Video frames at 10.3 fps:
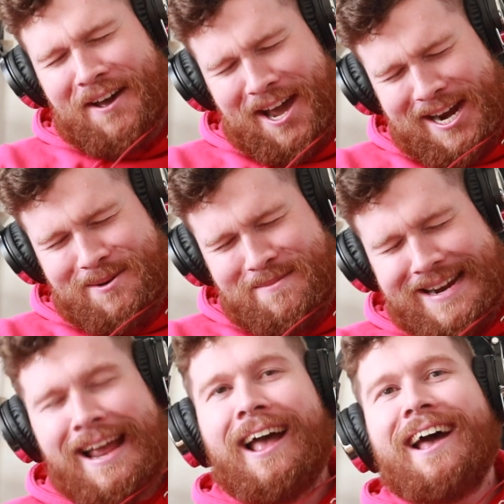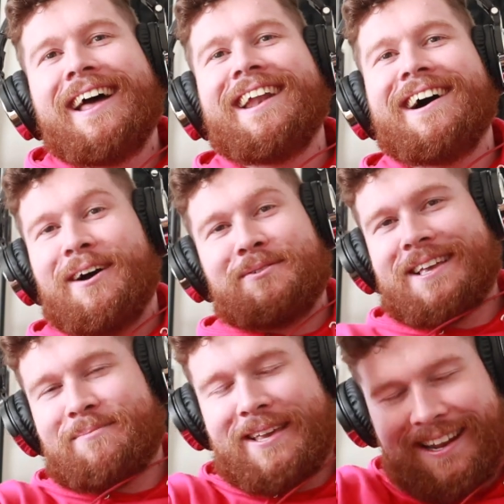fire me? No, I
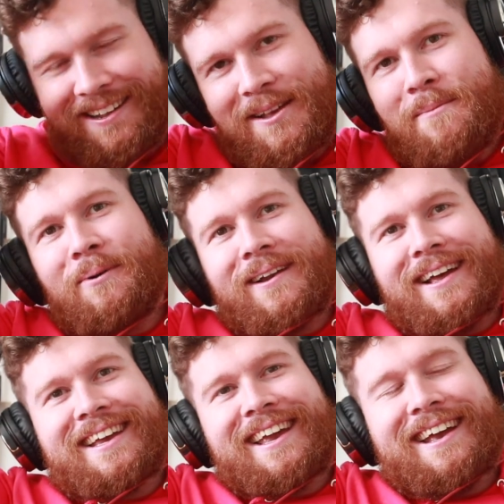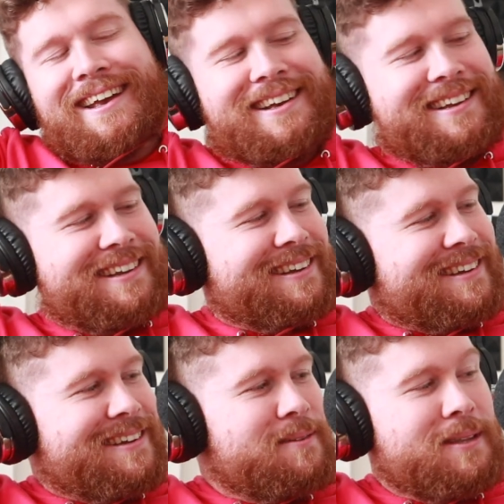was, I'm kidding. But like, uh,
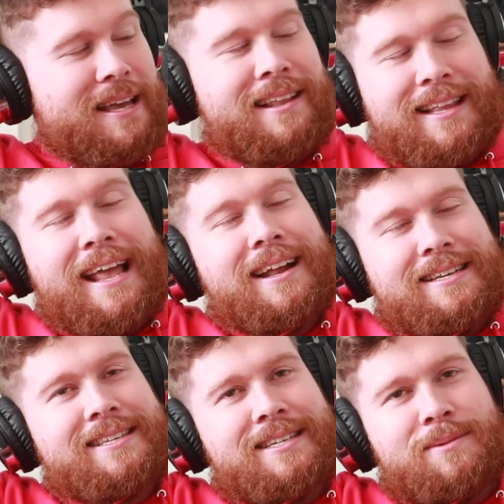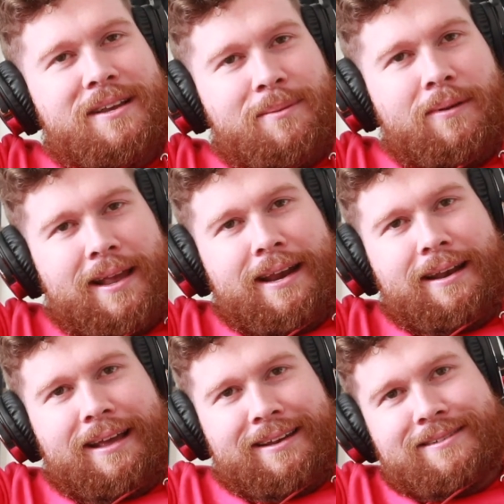But they like they had to listen to me
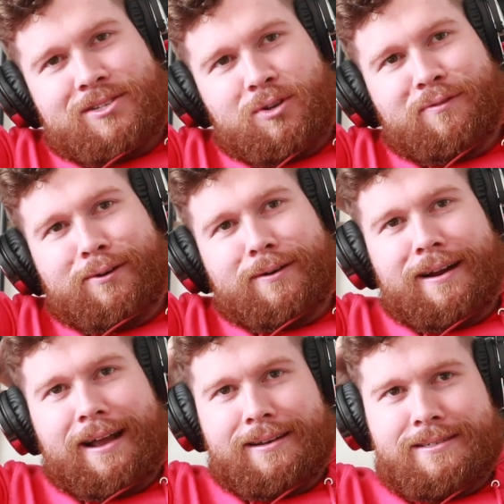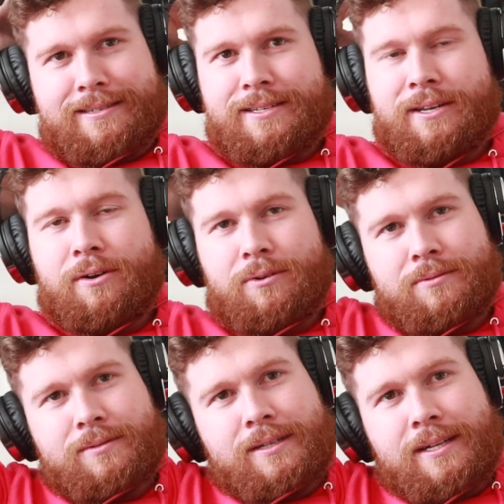complain and suffer, and you
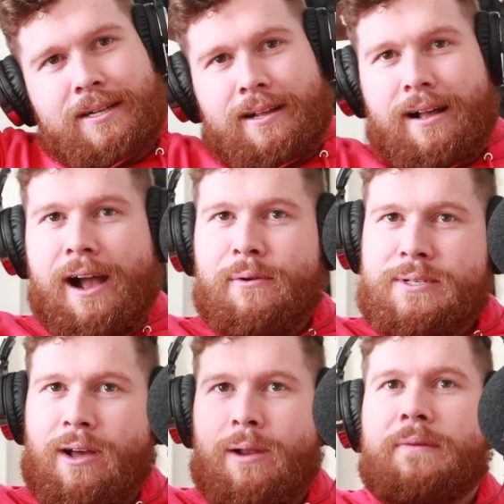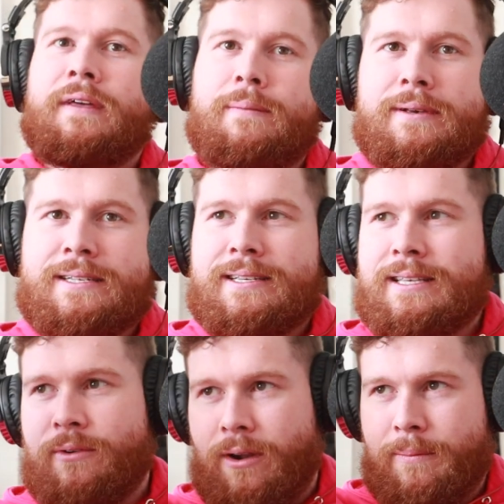know, I was all up in their business.
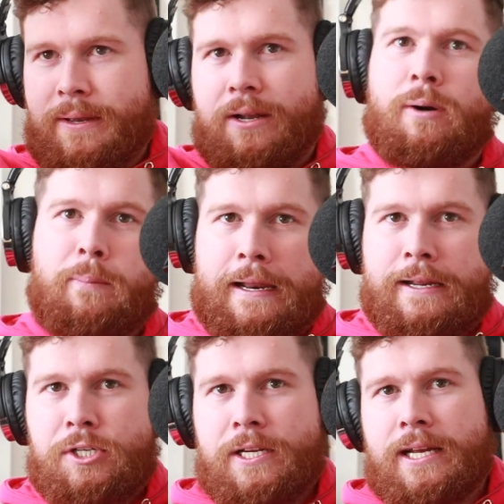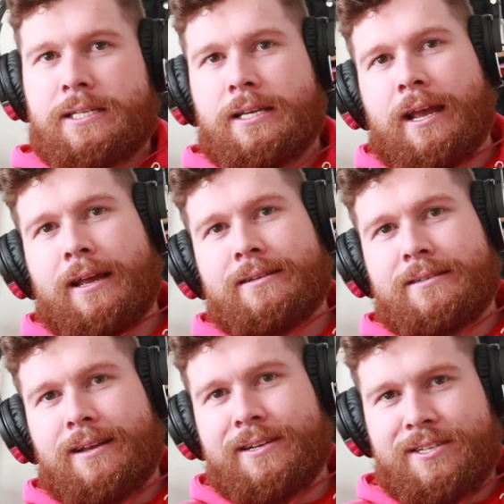They were all being coupley and shit,
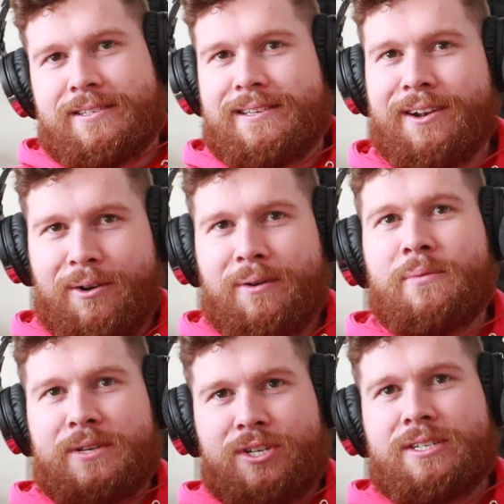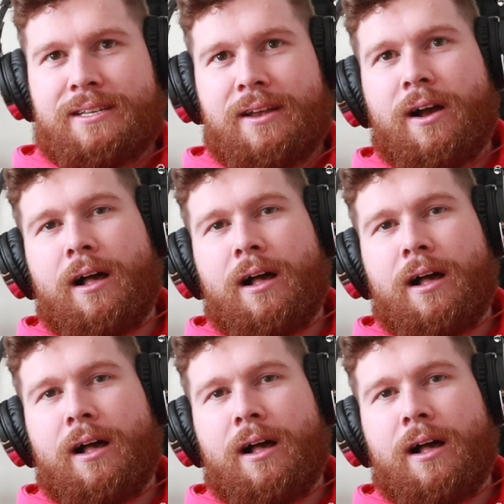and I just, you know, it was just